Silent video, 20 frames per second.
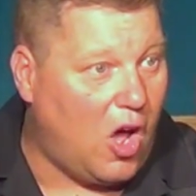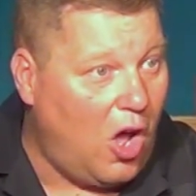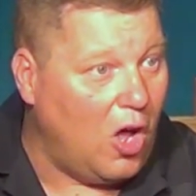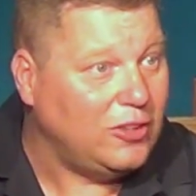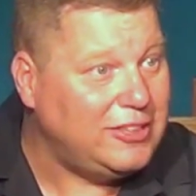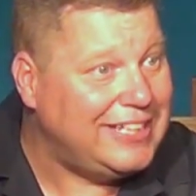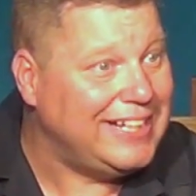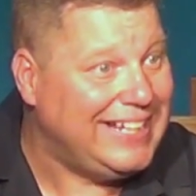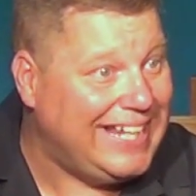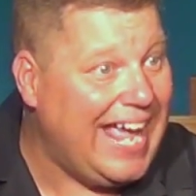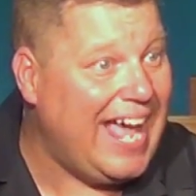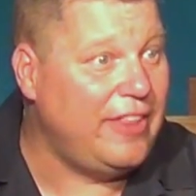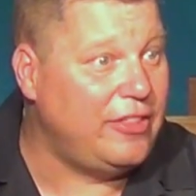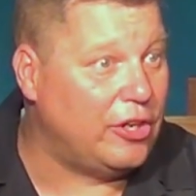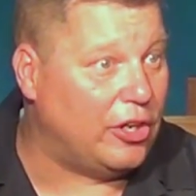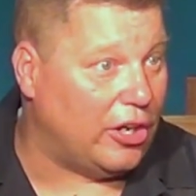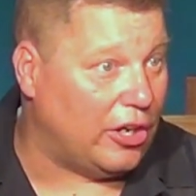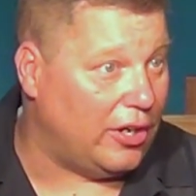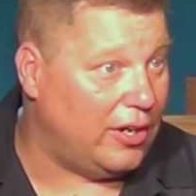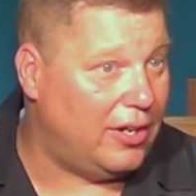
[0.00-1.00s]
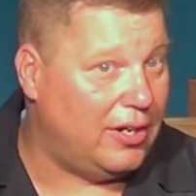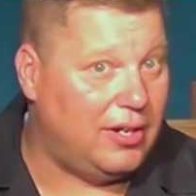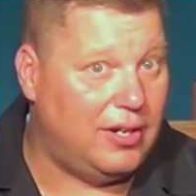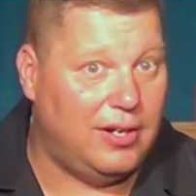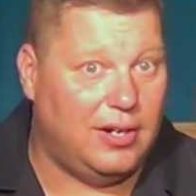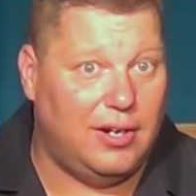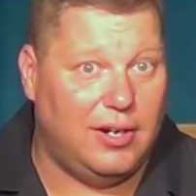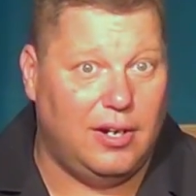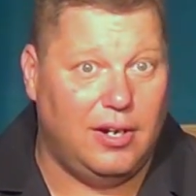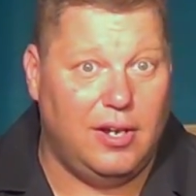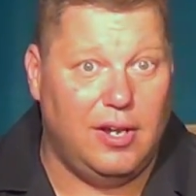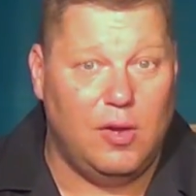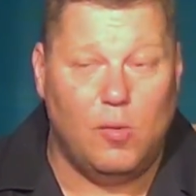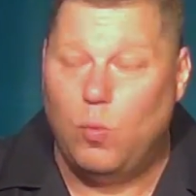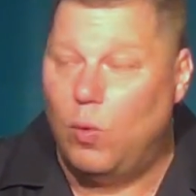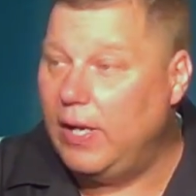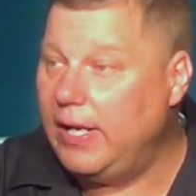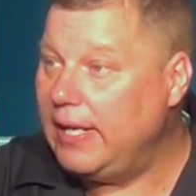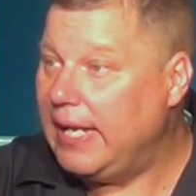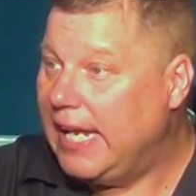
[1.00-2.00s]
All together.
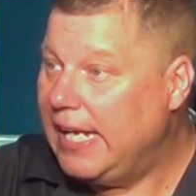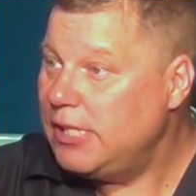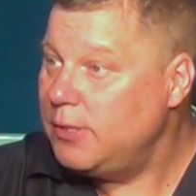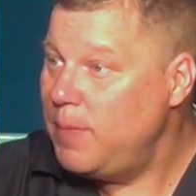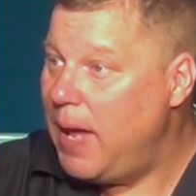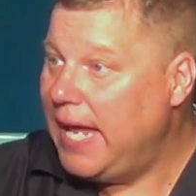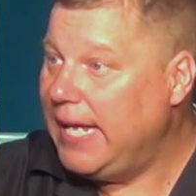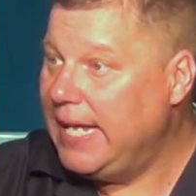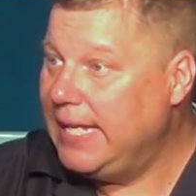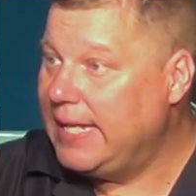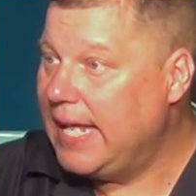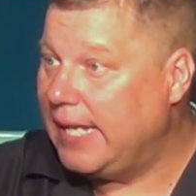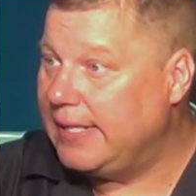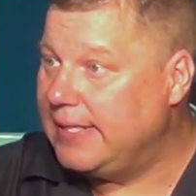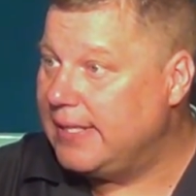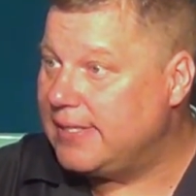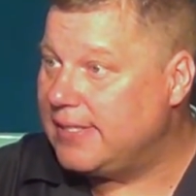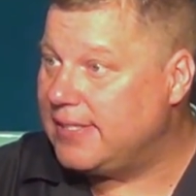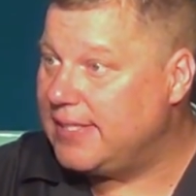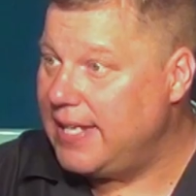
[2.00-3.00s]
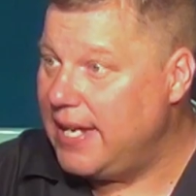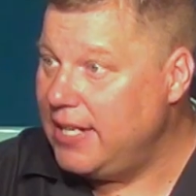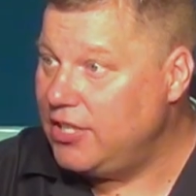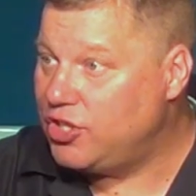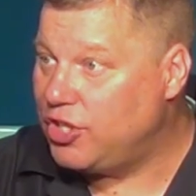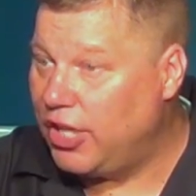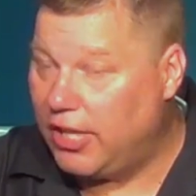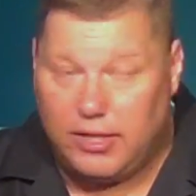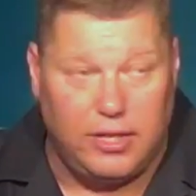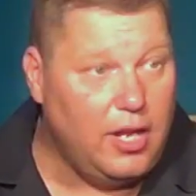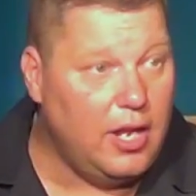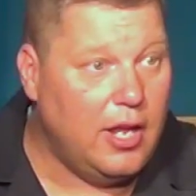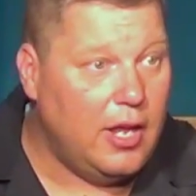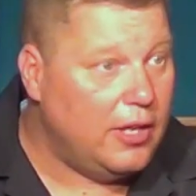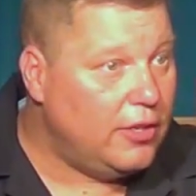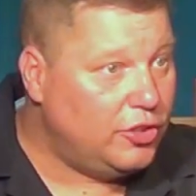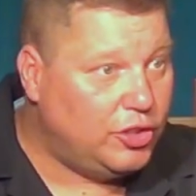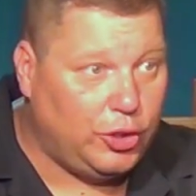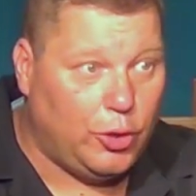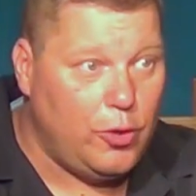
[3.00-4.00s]
When he's making that
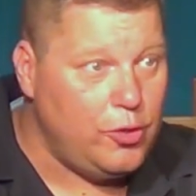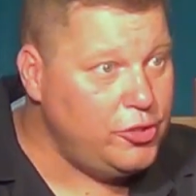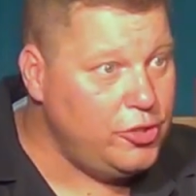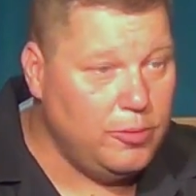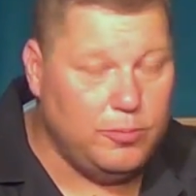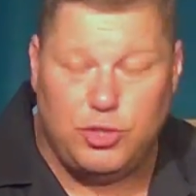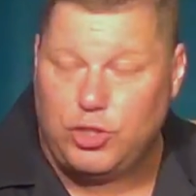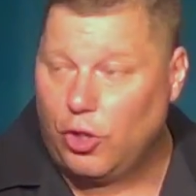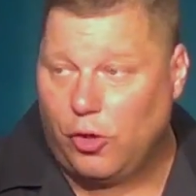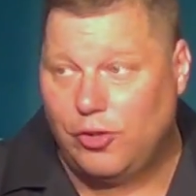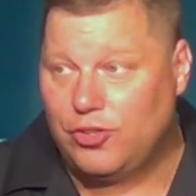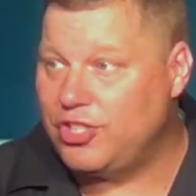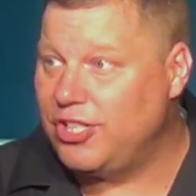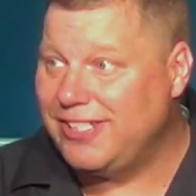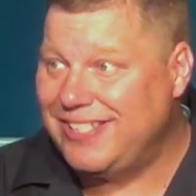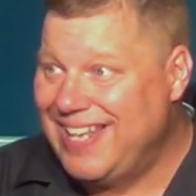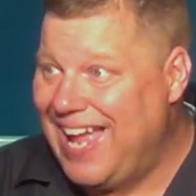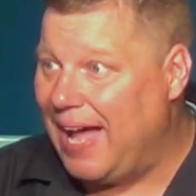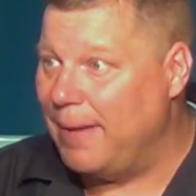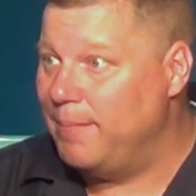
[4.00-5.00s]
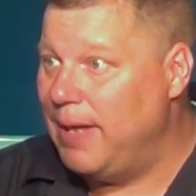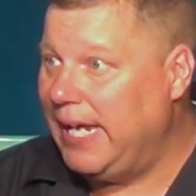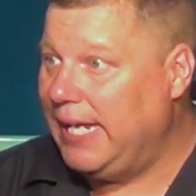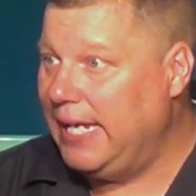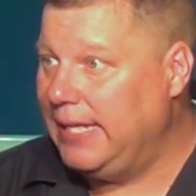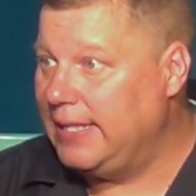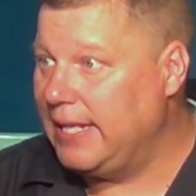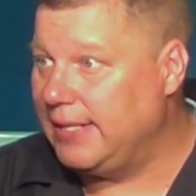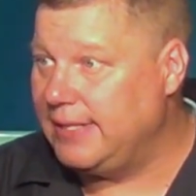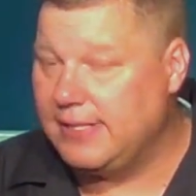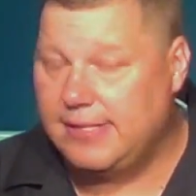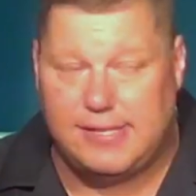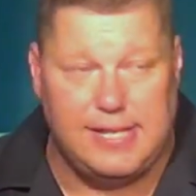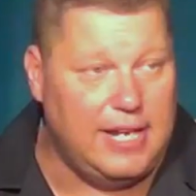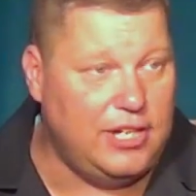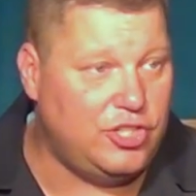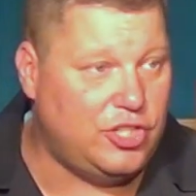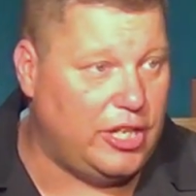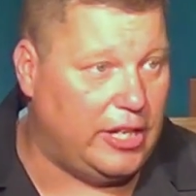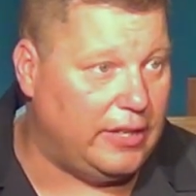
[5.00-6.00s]
distinction, Jerusalem church is not making that
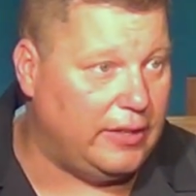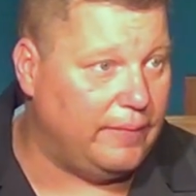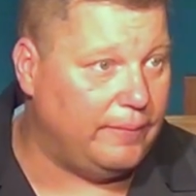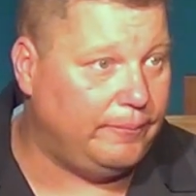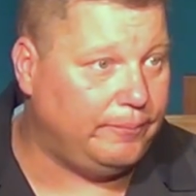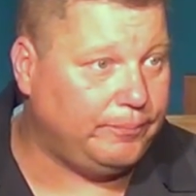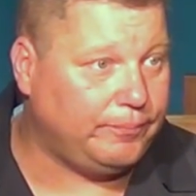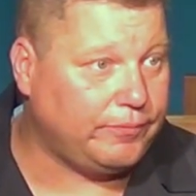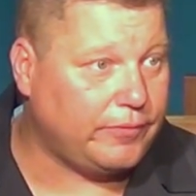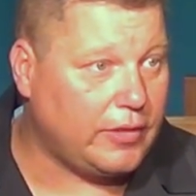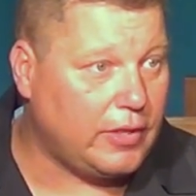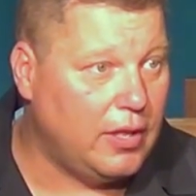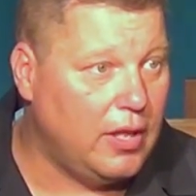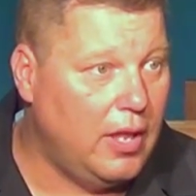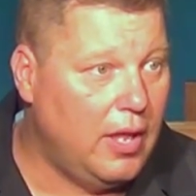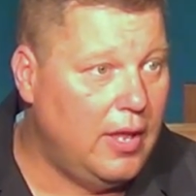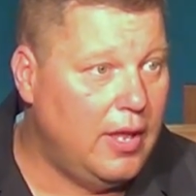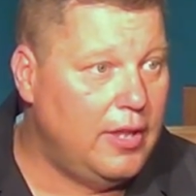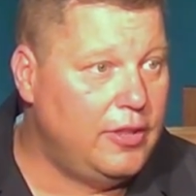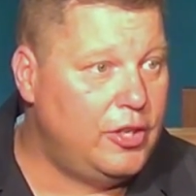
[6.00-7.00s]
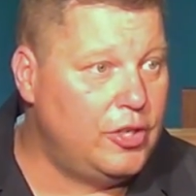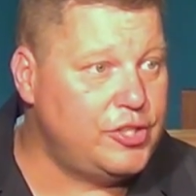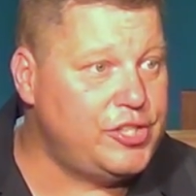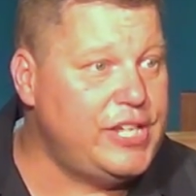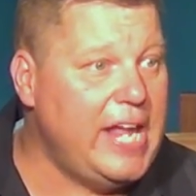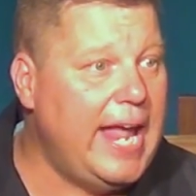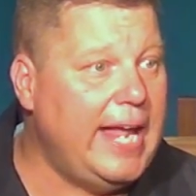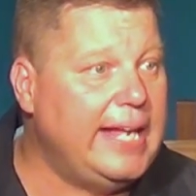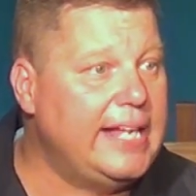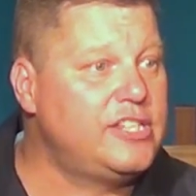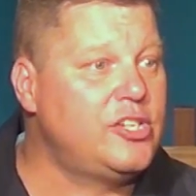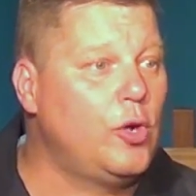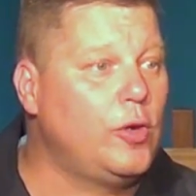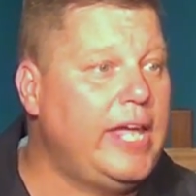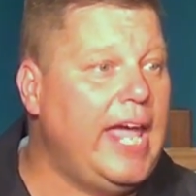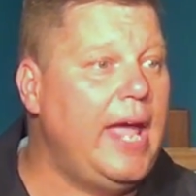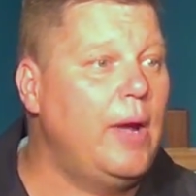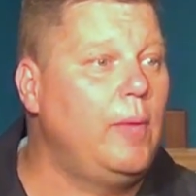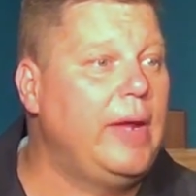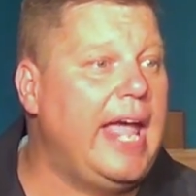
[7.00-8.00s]
distinction. They're saying it's
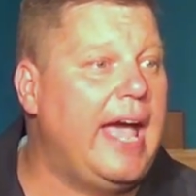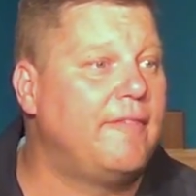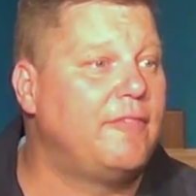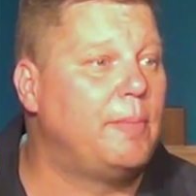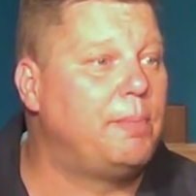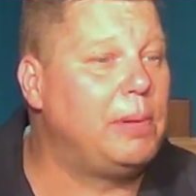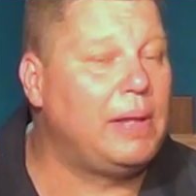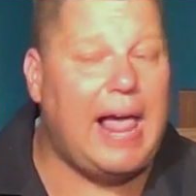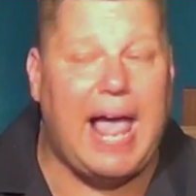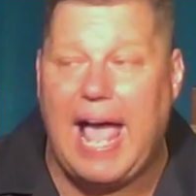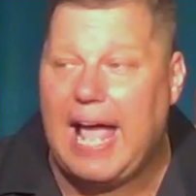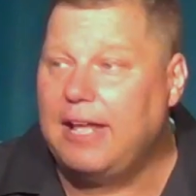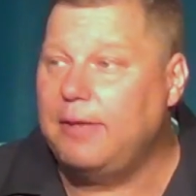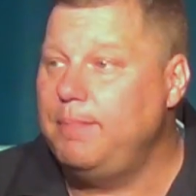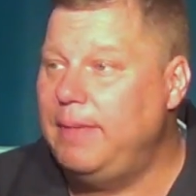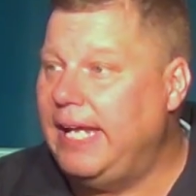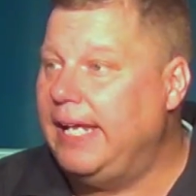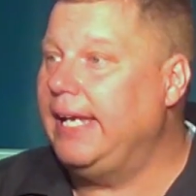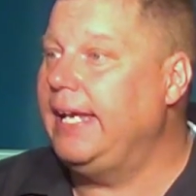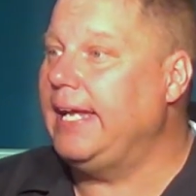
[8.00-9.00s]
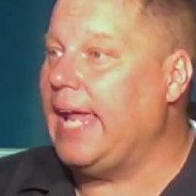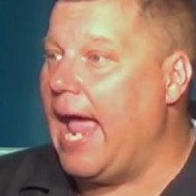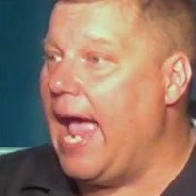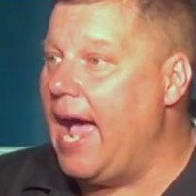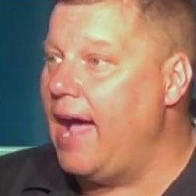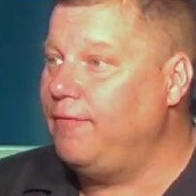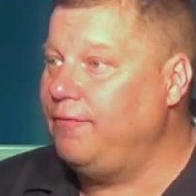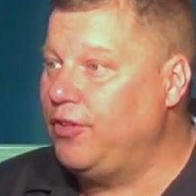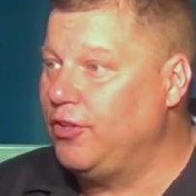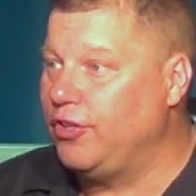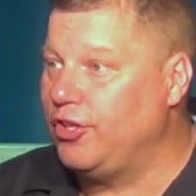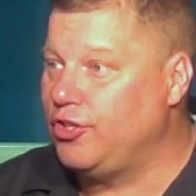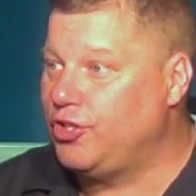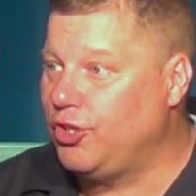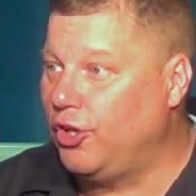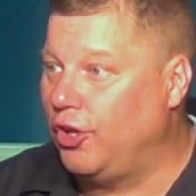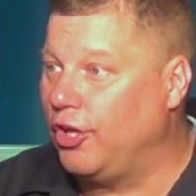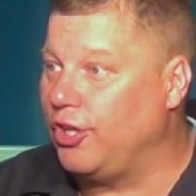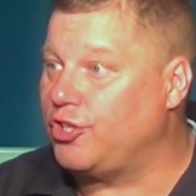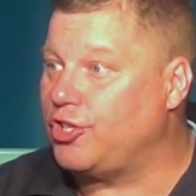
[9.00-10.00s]
okay we have a black meeting after
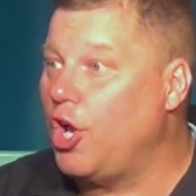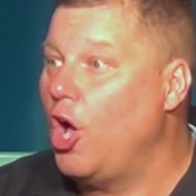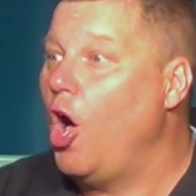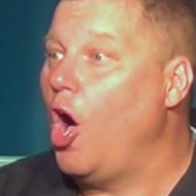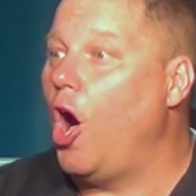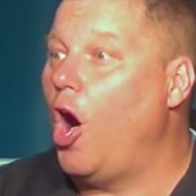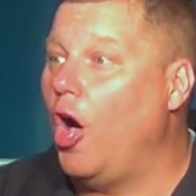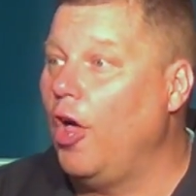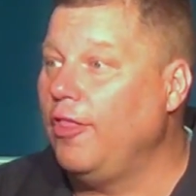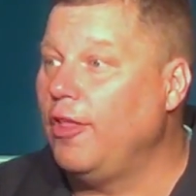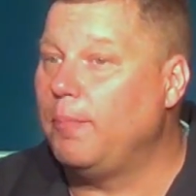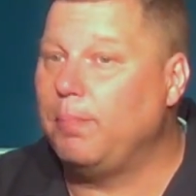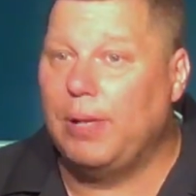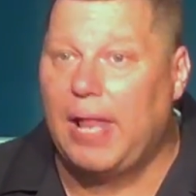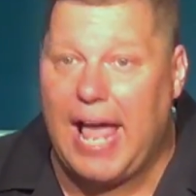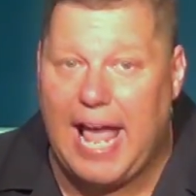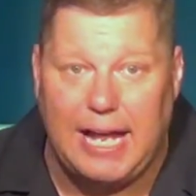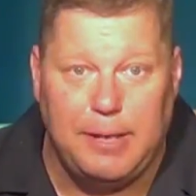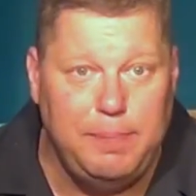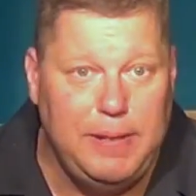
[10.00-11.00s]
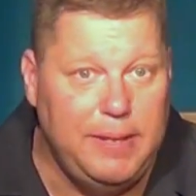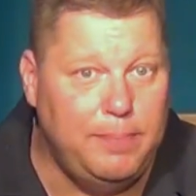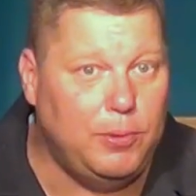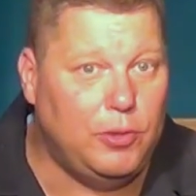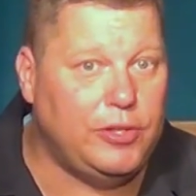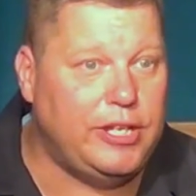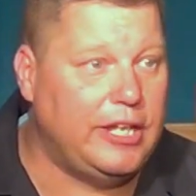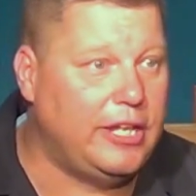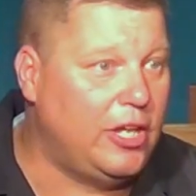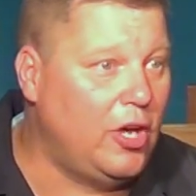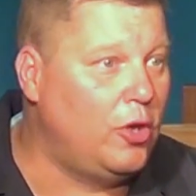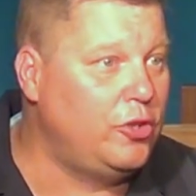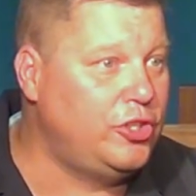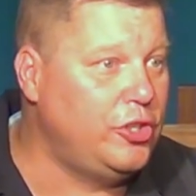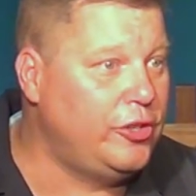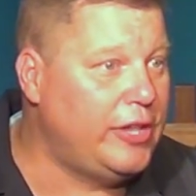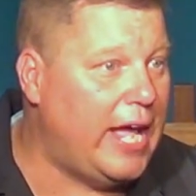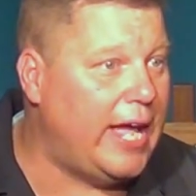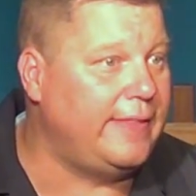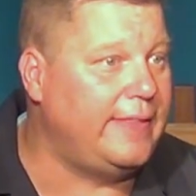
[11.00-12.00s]
the church. All the black people can go
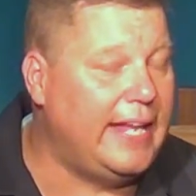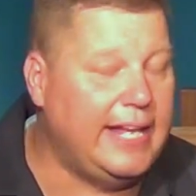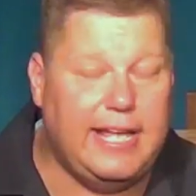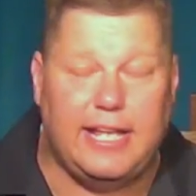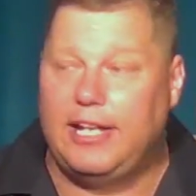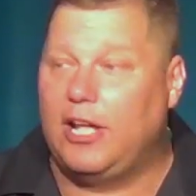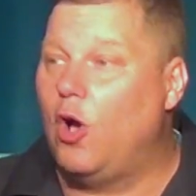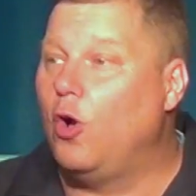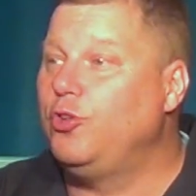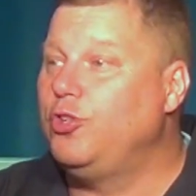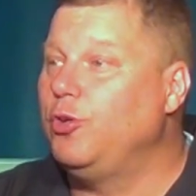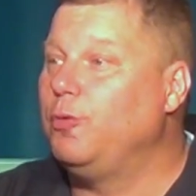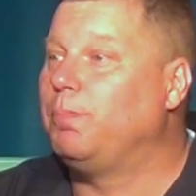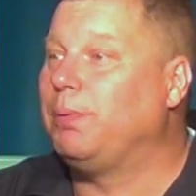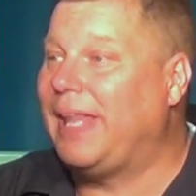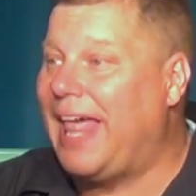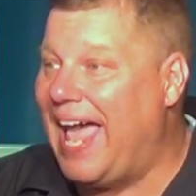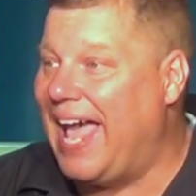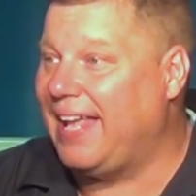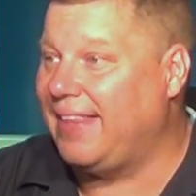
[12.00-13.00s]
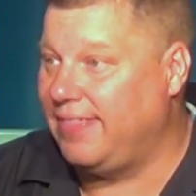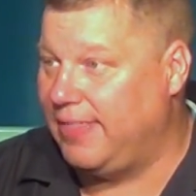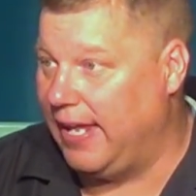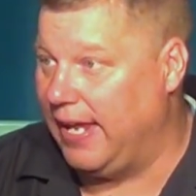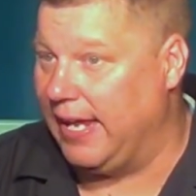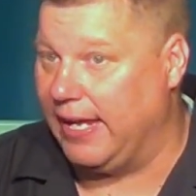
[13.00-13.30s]
do that and they can go do black